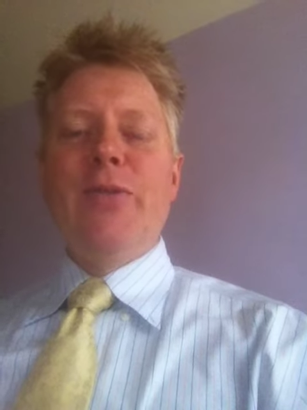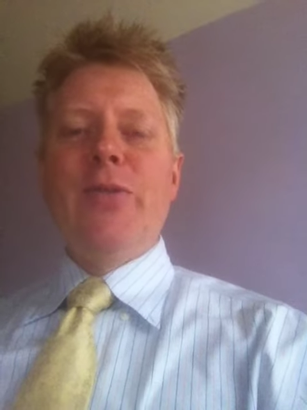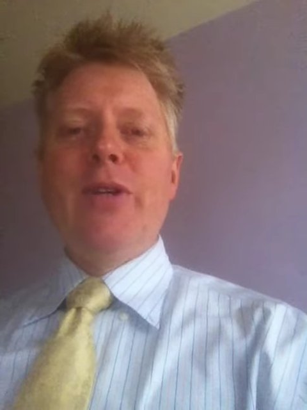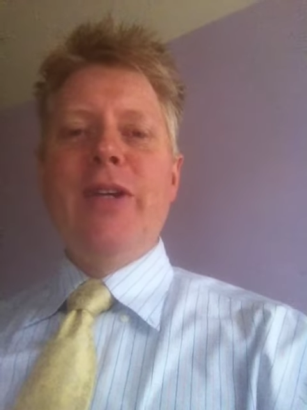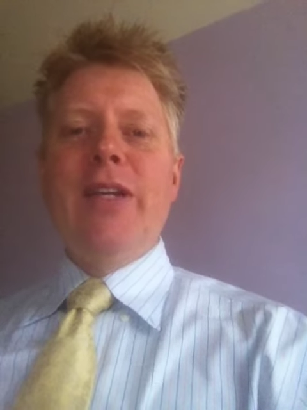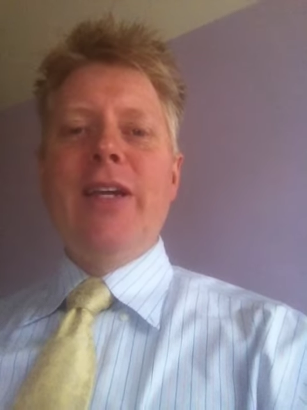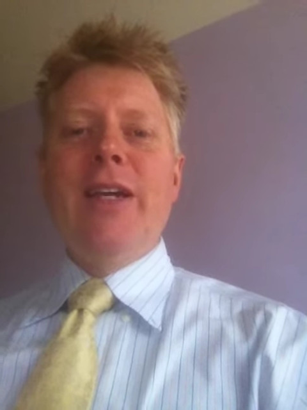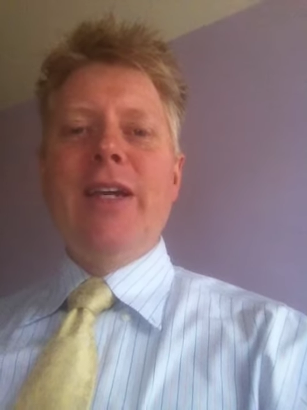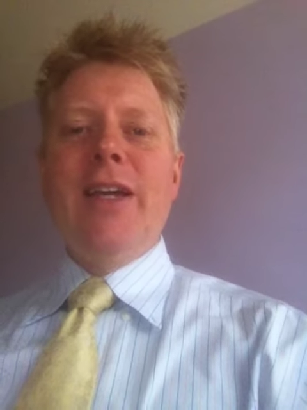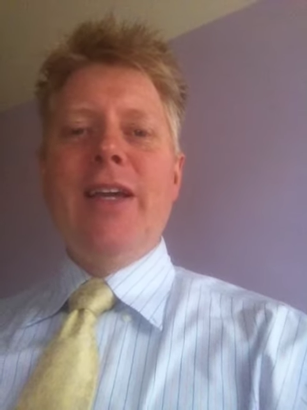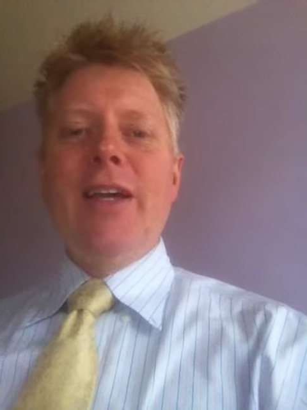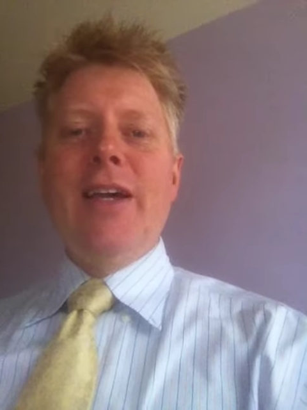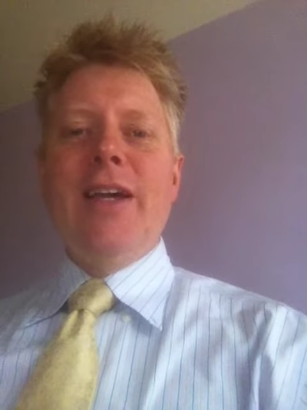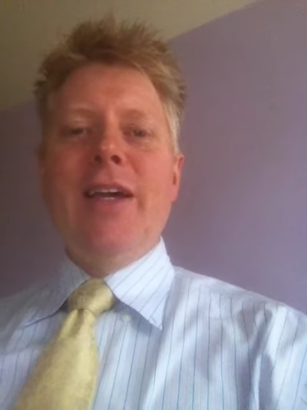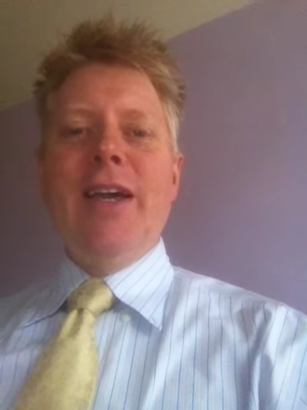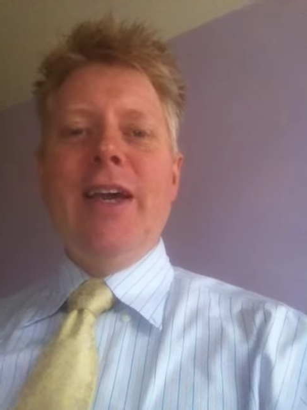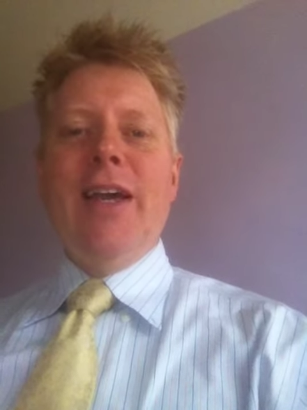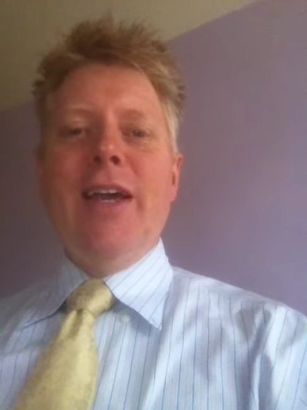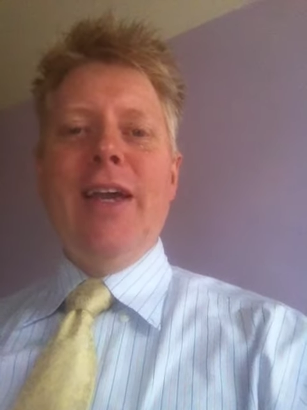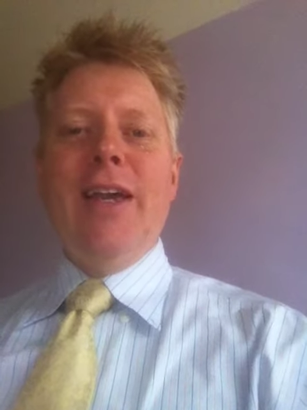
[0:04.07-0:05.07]
reading
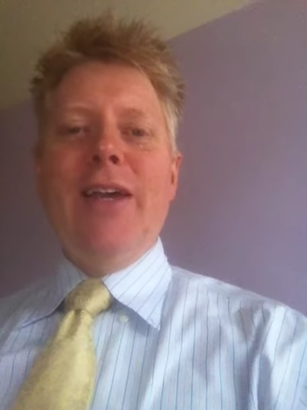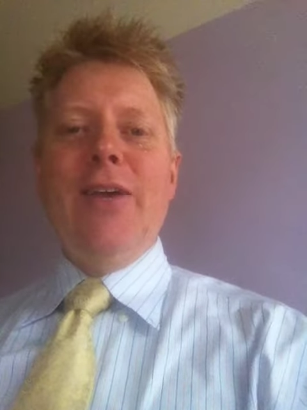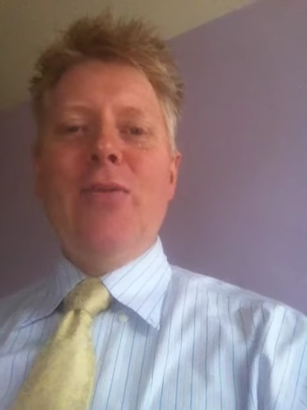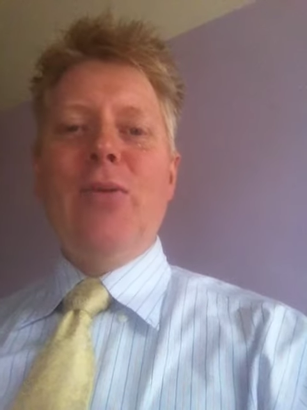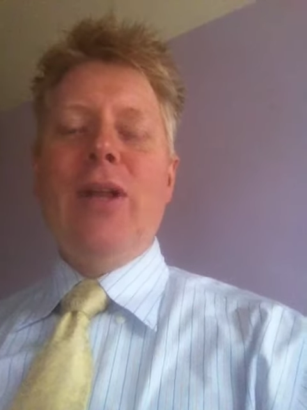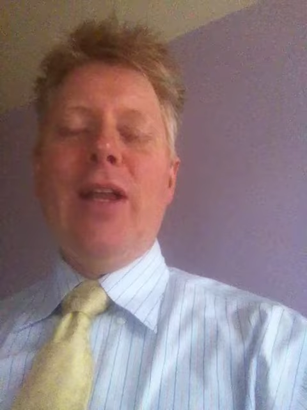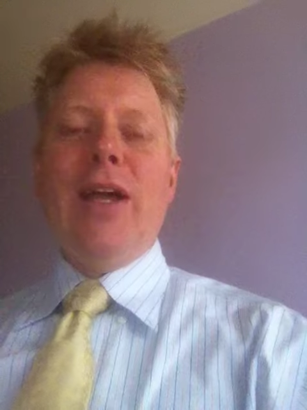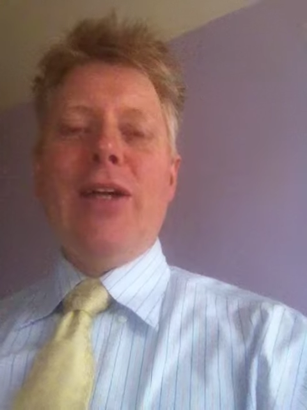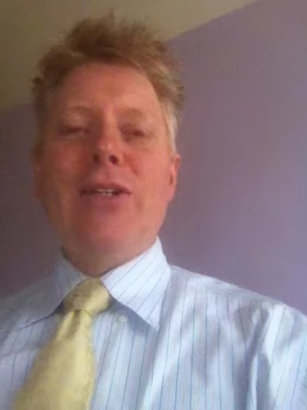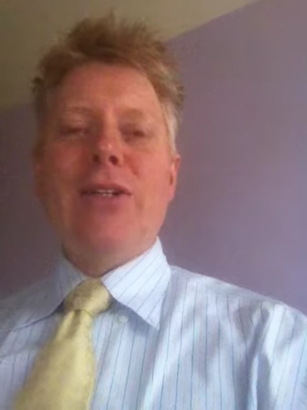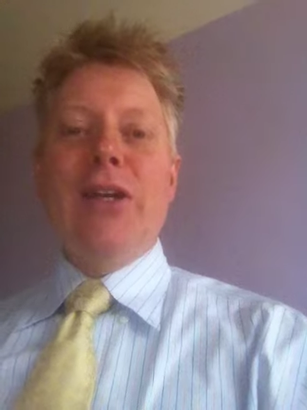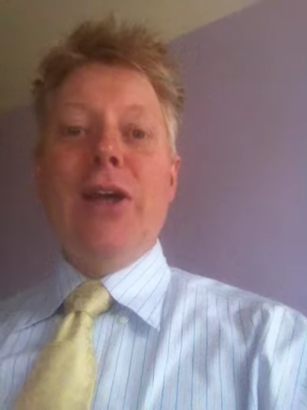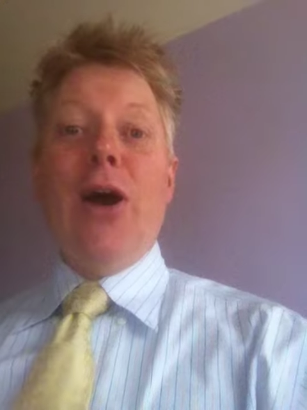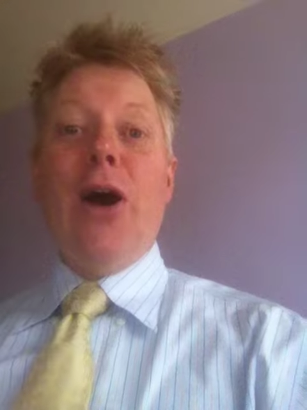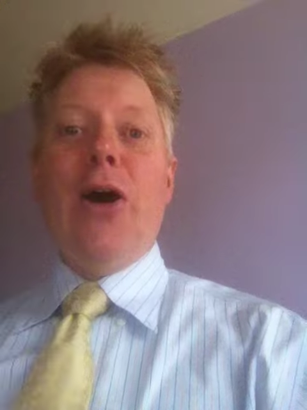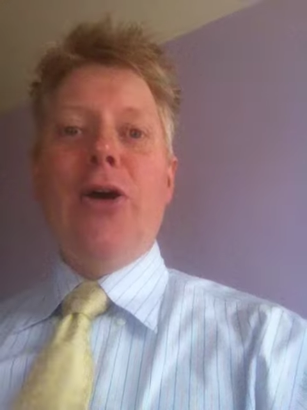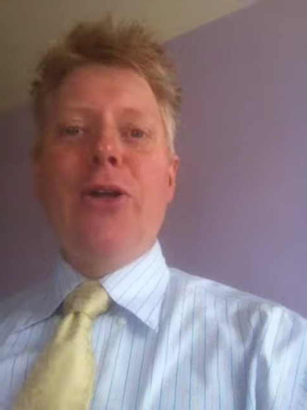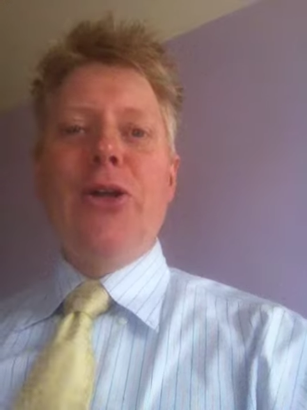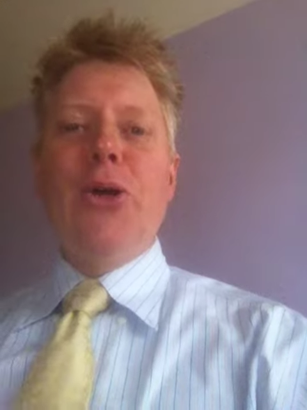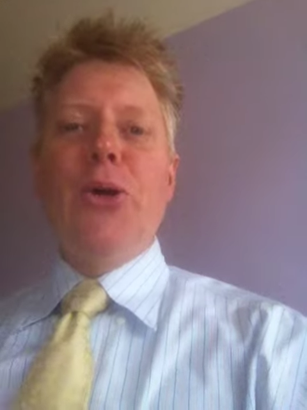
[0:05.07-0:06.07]
a, well actually
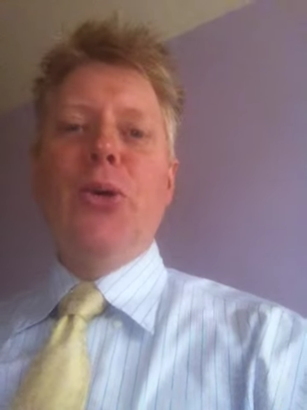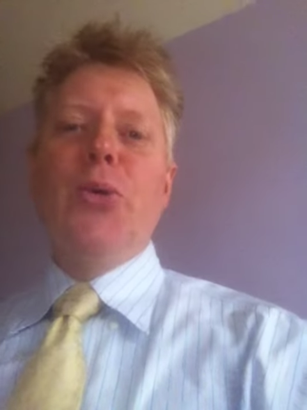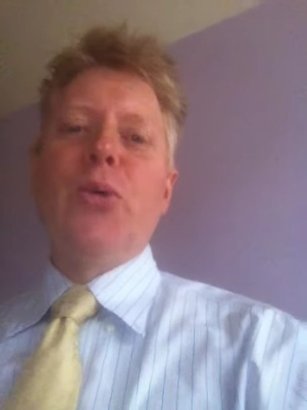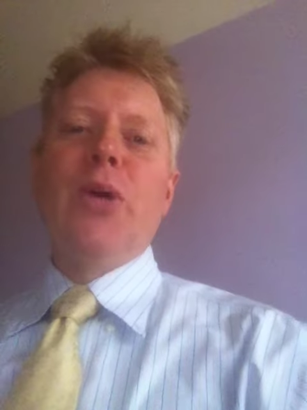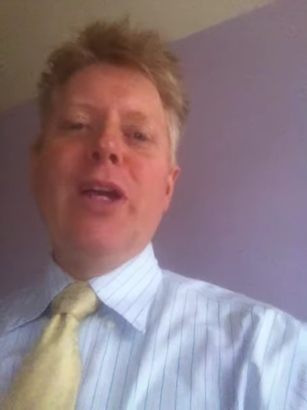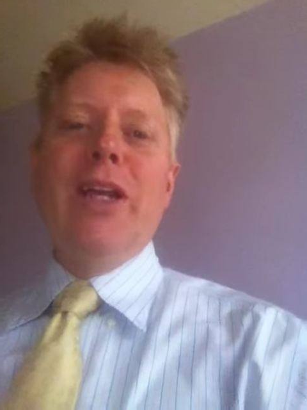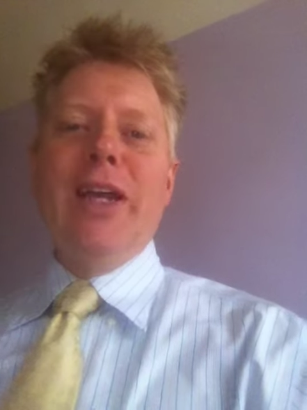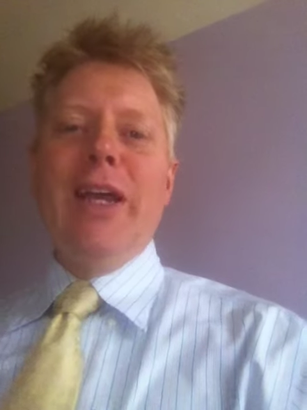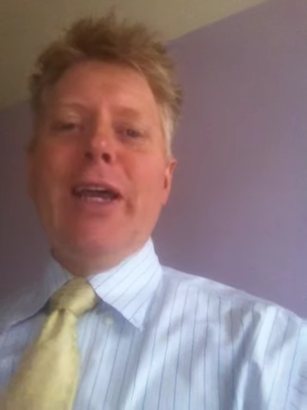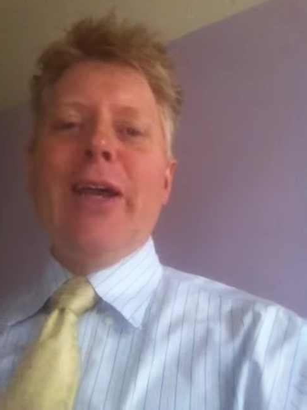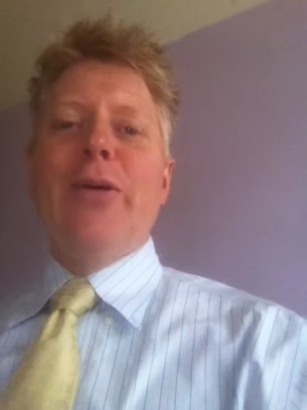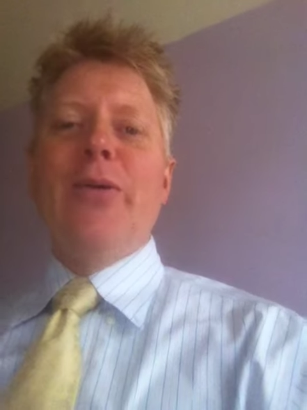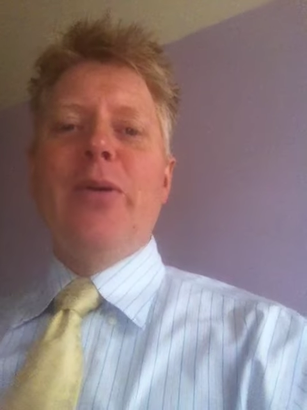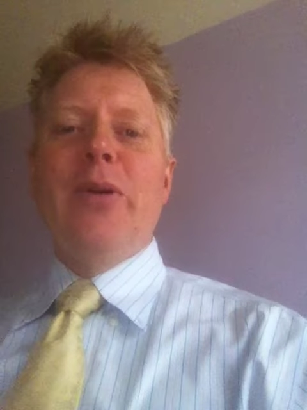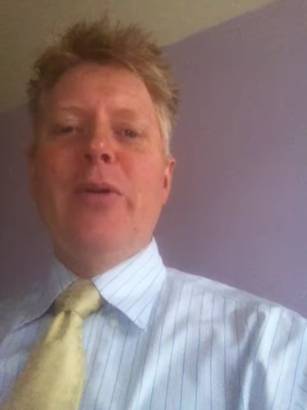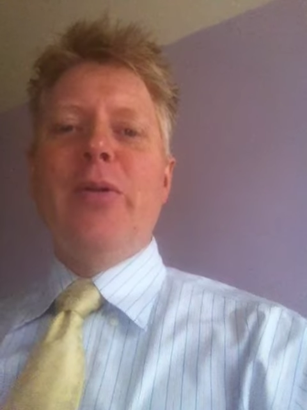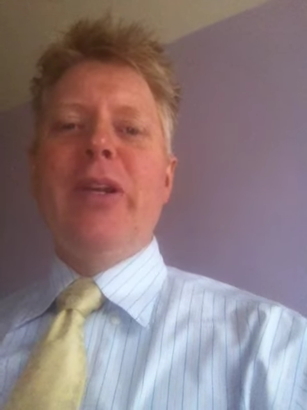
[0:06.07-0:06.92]
audio reading,